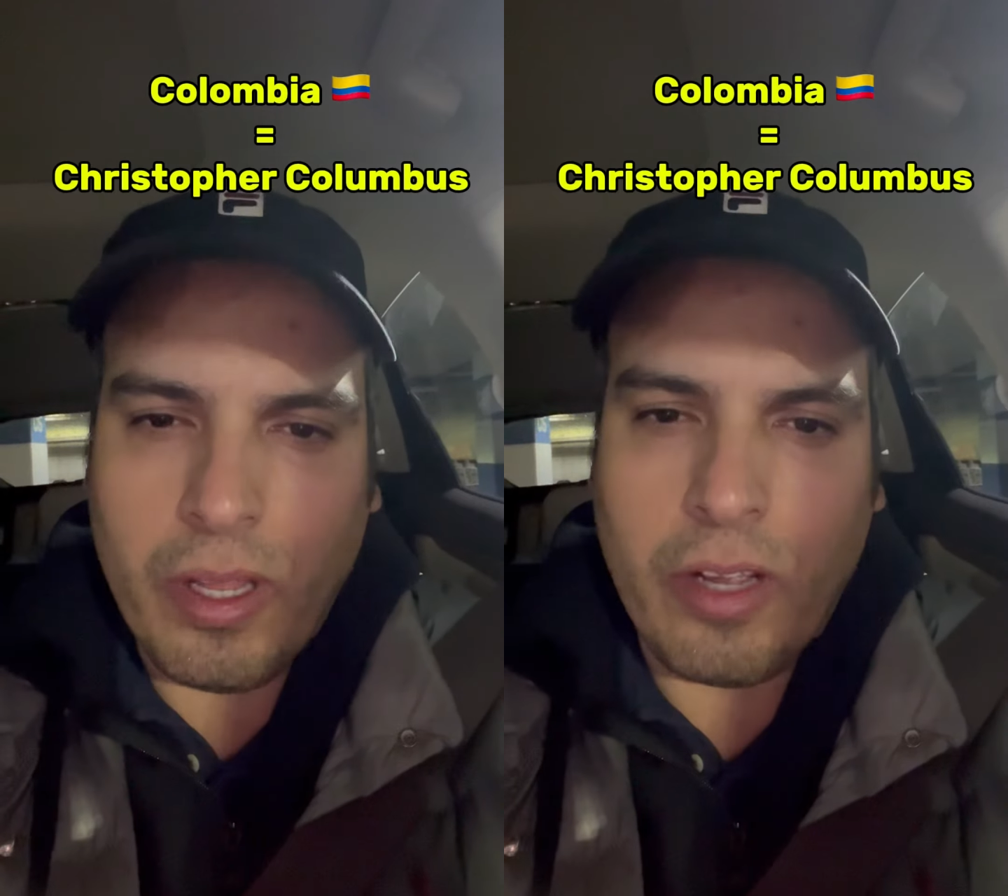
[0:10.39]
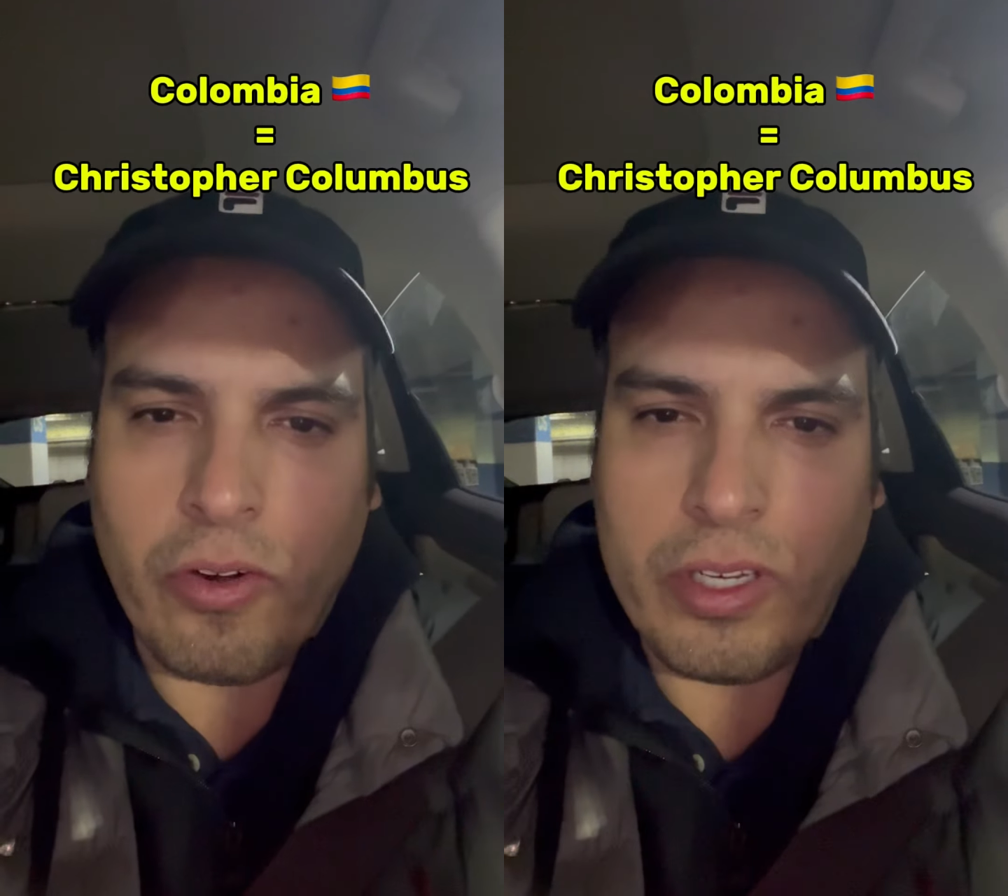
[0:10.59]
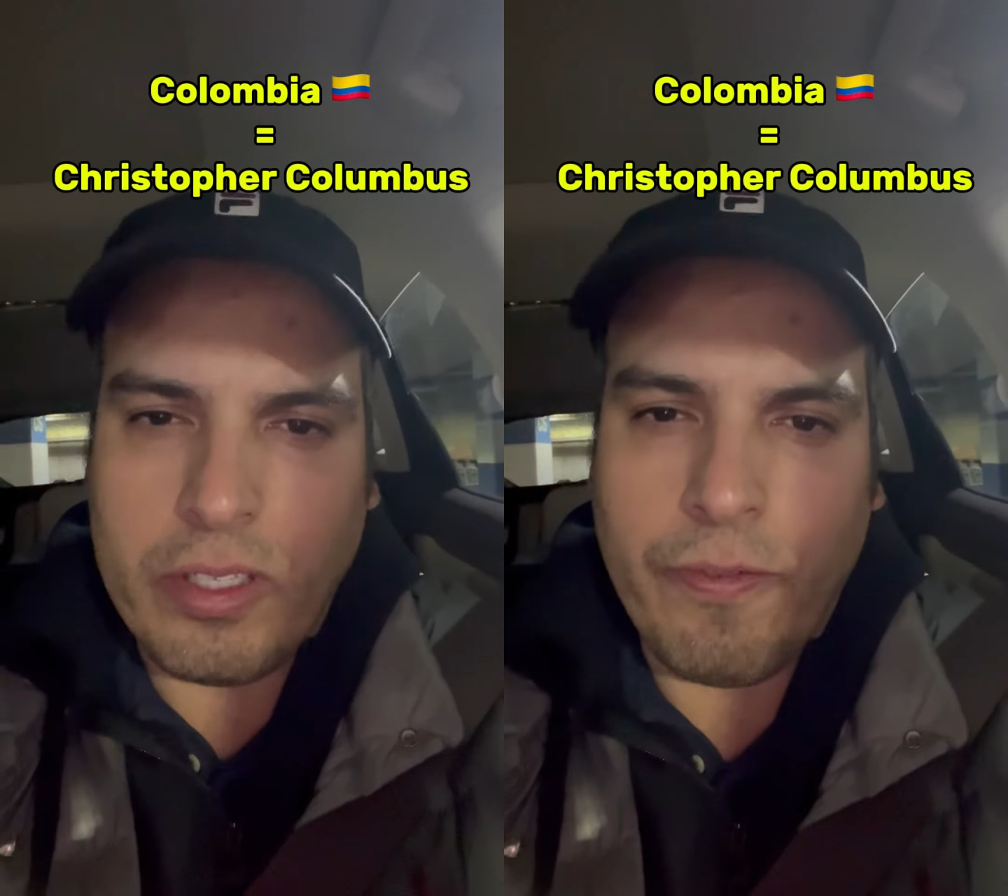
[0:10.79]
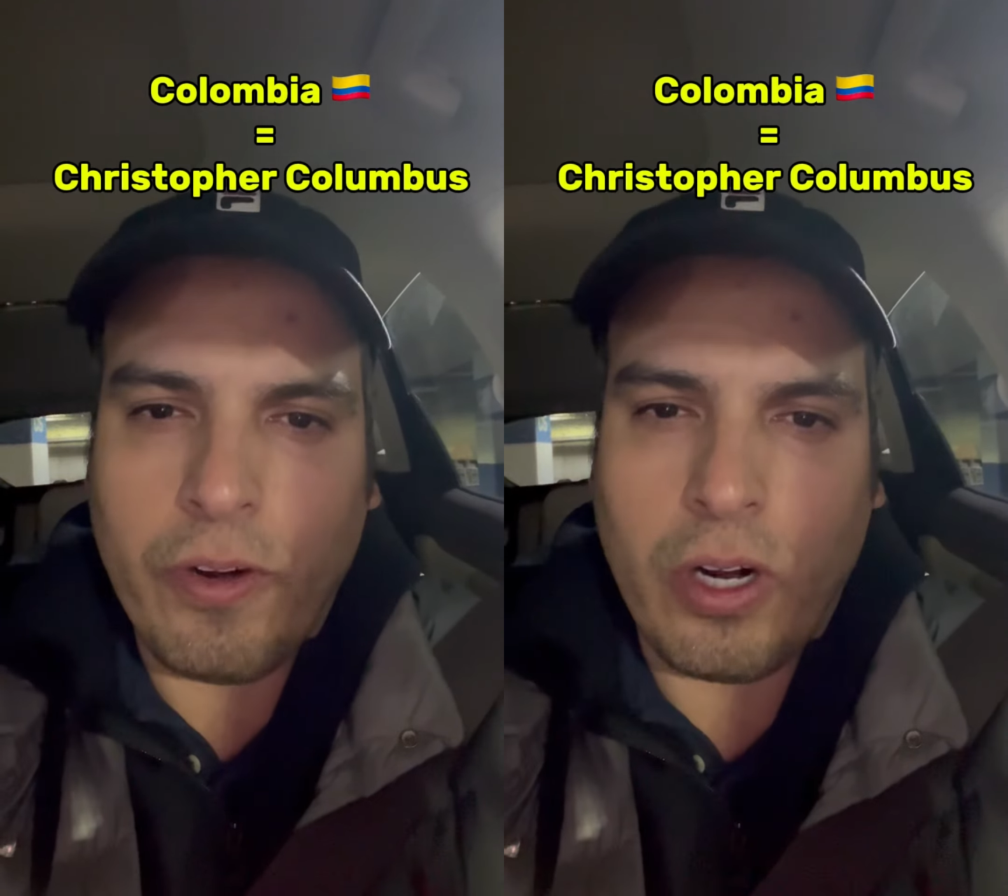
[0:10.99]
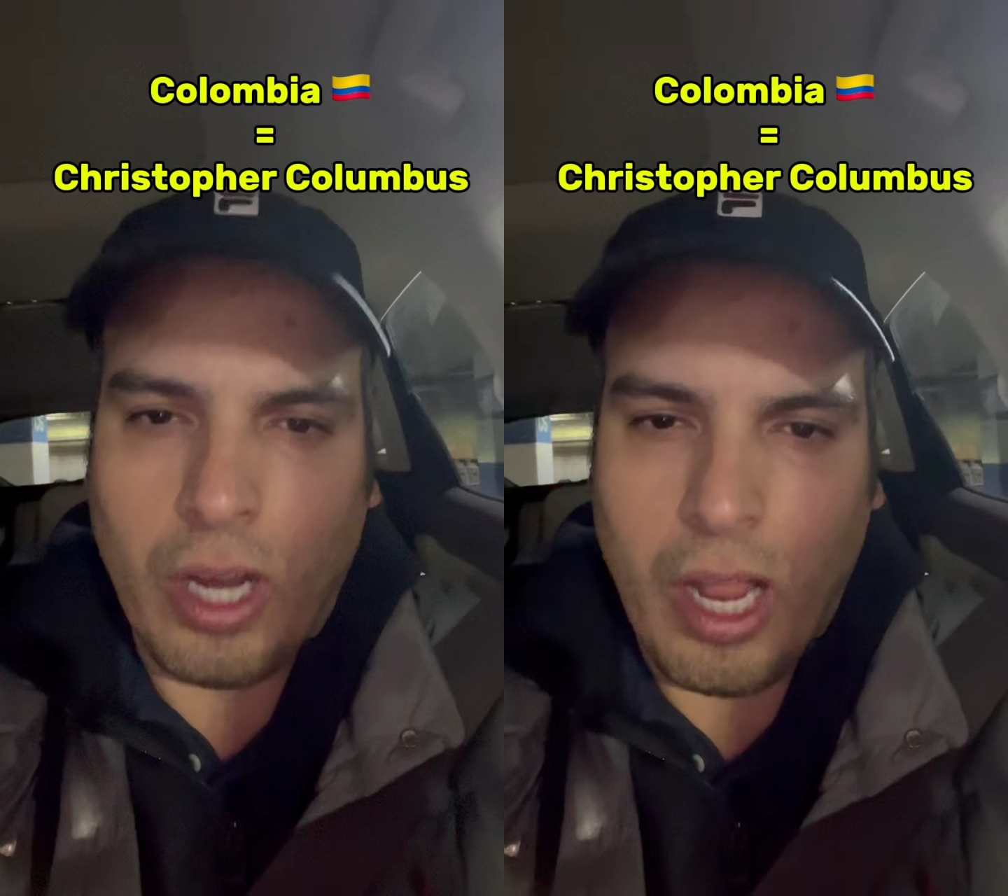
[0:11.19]
Christopher
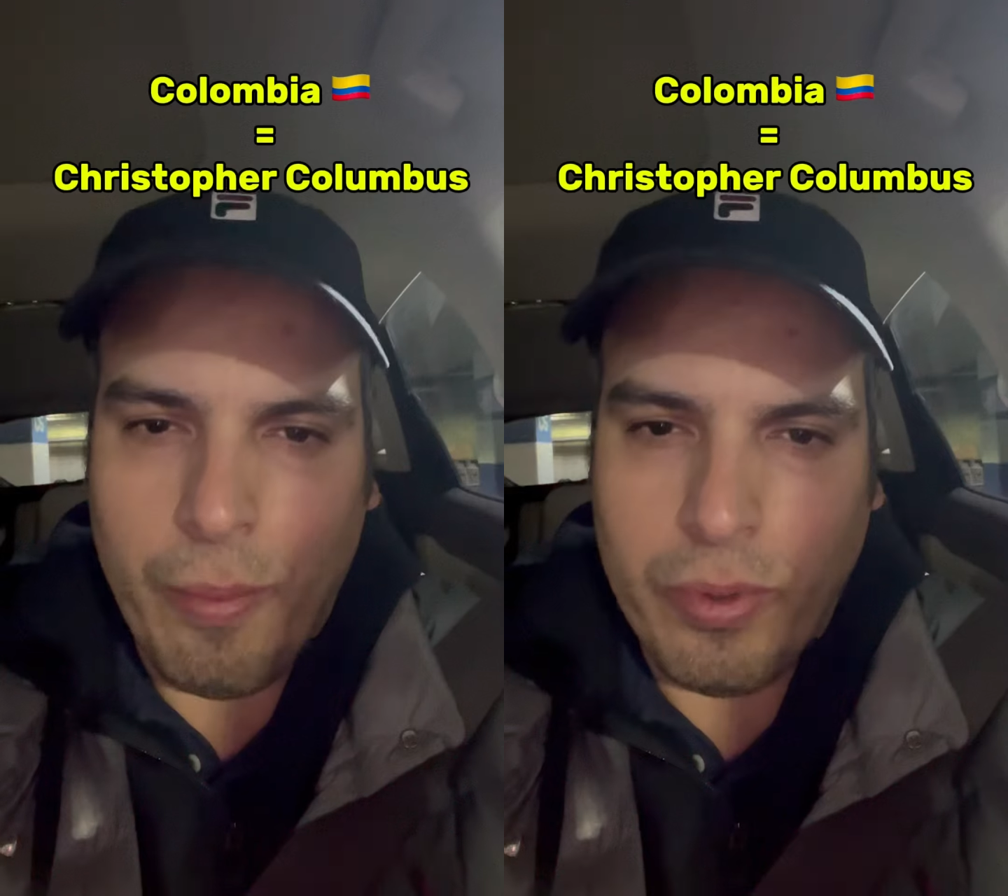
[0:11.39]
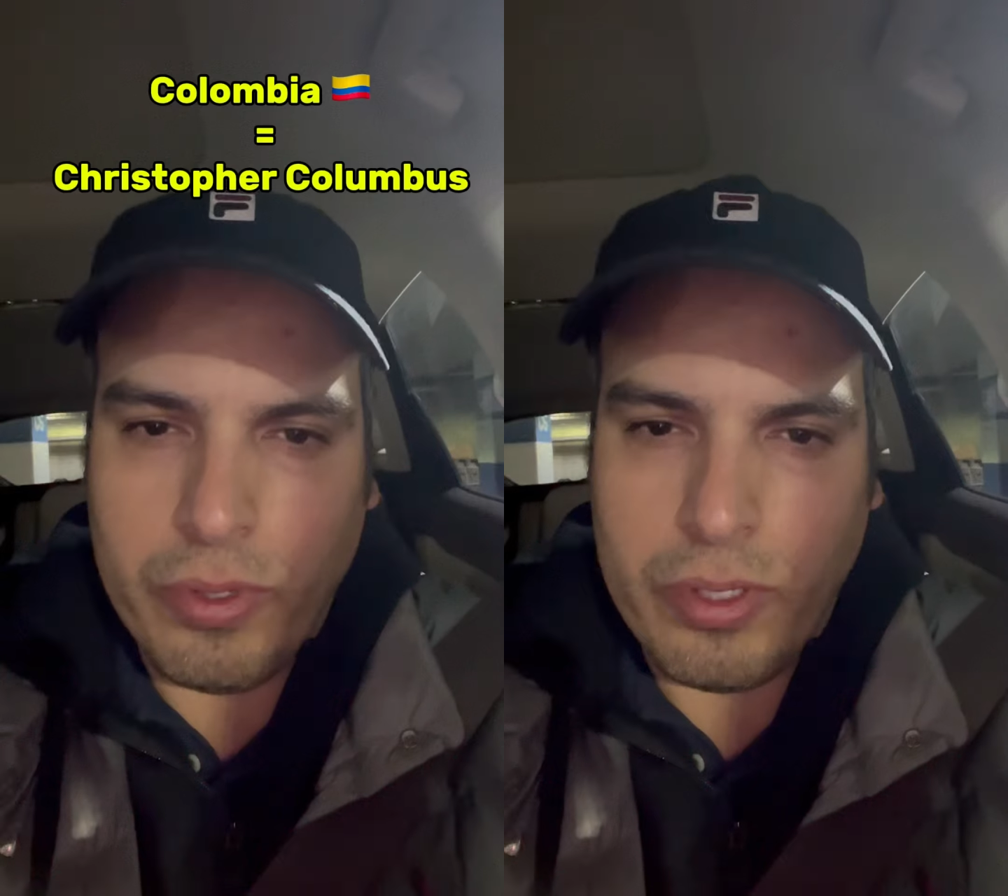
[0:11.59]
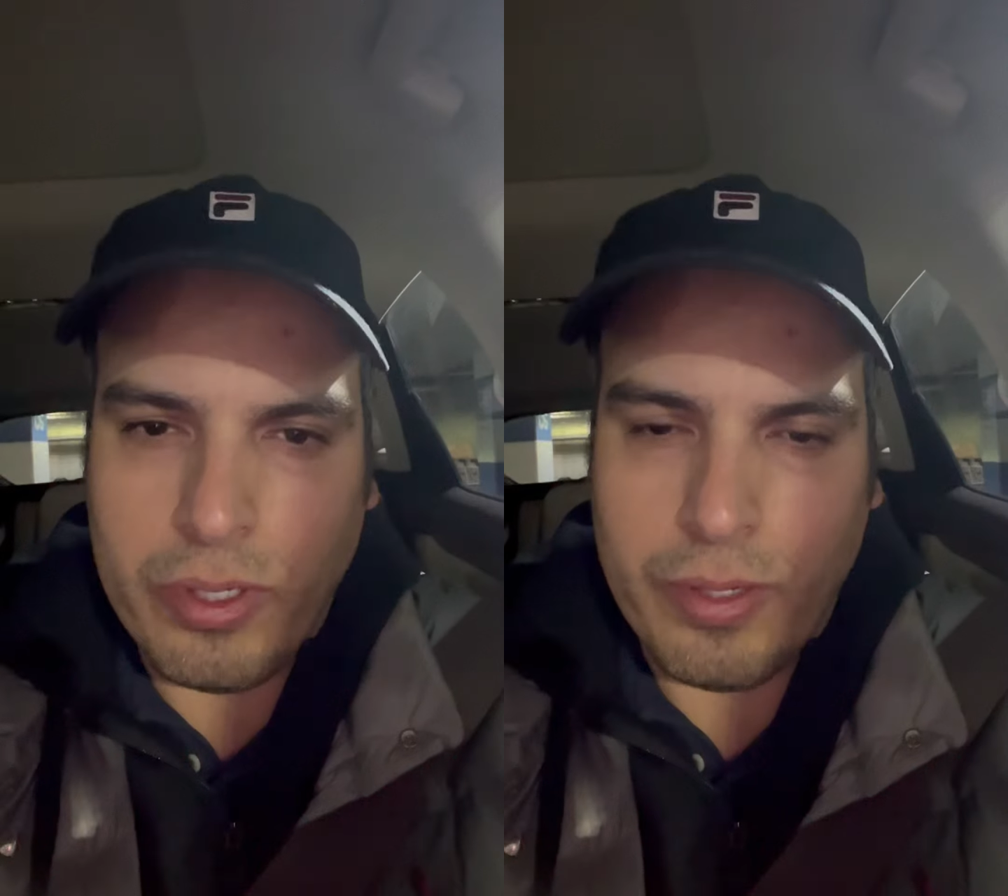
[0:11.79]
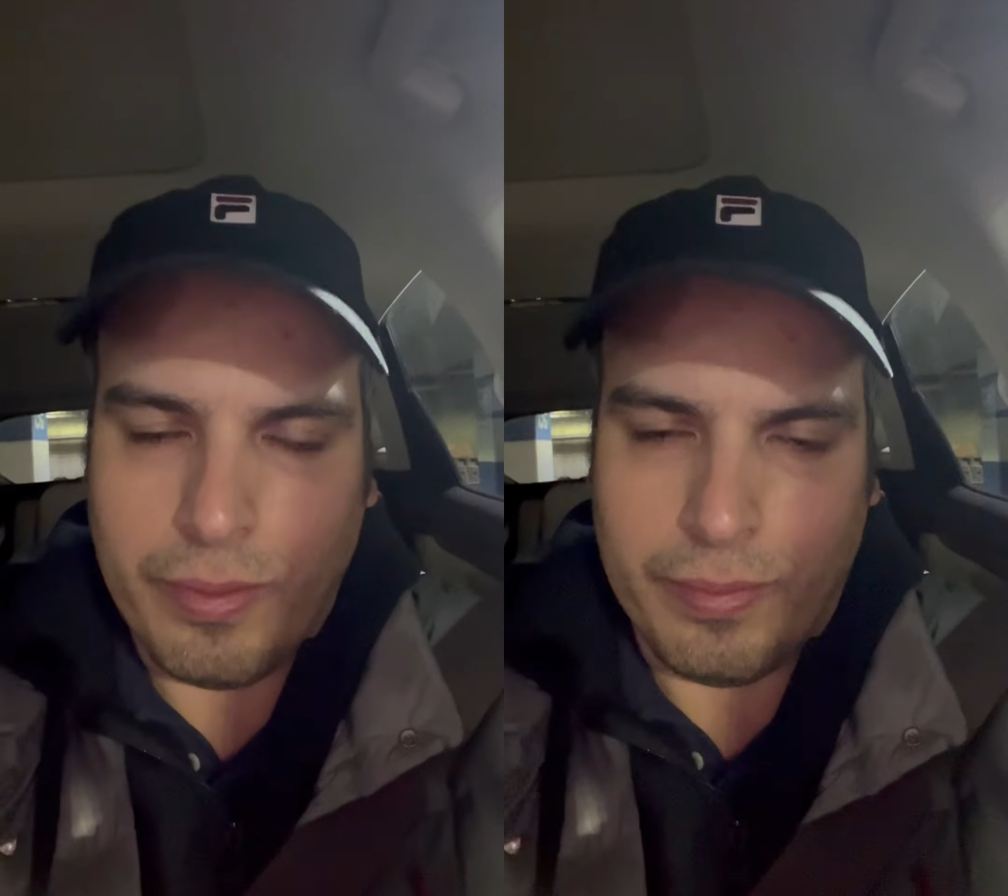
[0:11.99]
Columbus.